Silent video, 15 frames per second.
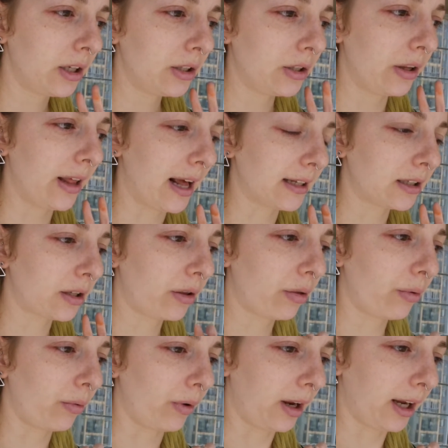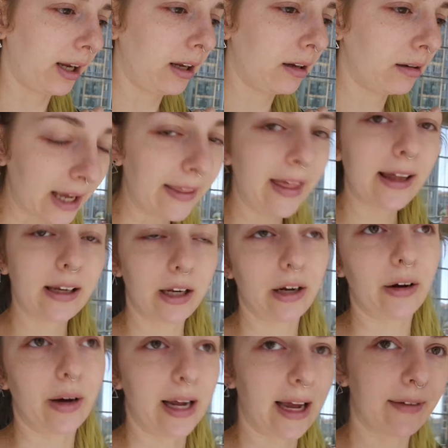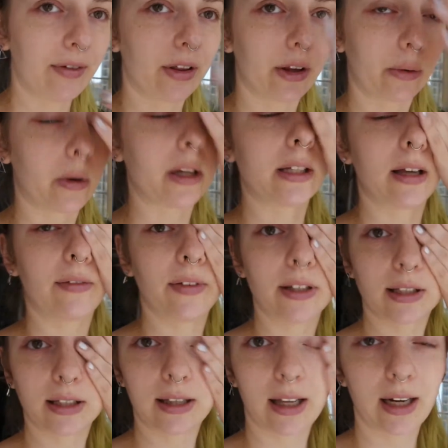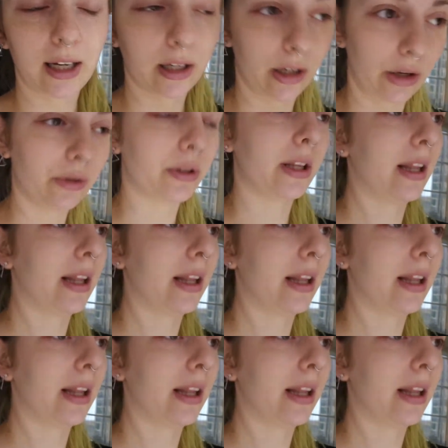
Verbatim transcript: So that's three. And then, you know, I have other ones obviously that I could use.